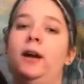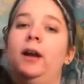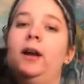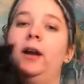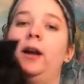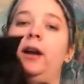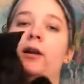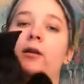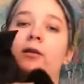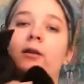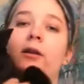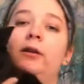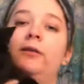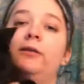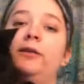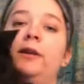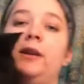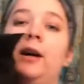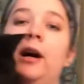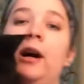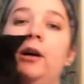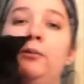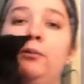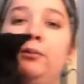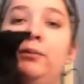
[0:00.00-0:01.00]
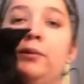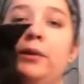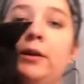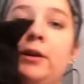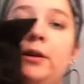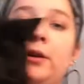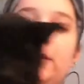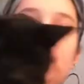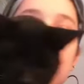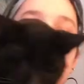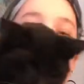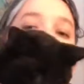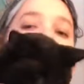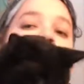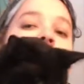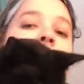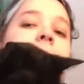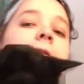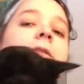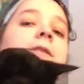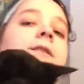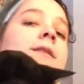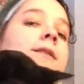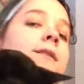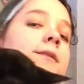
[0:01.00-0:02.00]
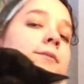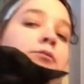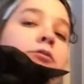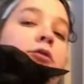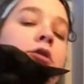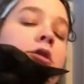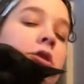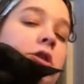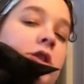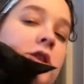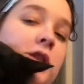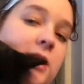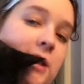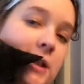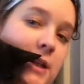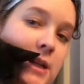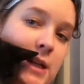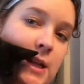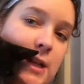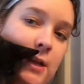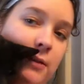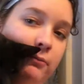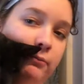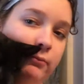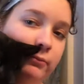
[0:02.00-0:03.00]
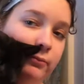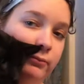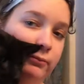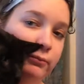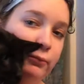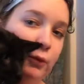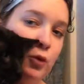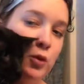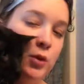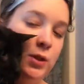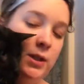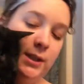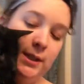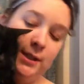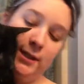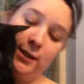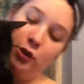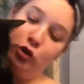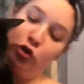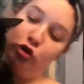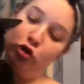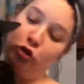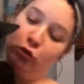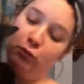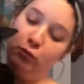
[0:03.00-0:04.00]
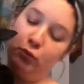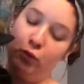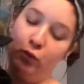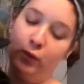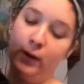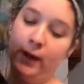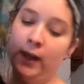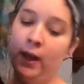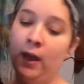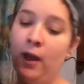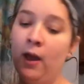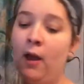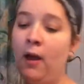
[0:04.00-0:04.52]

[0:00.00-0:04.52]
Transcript: We got one of our helpers. This is Mochi. Mochi's such a good boy.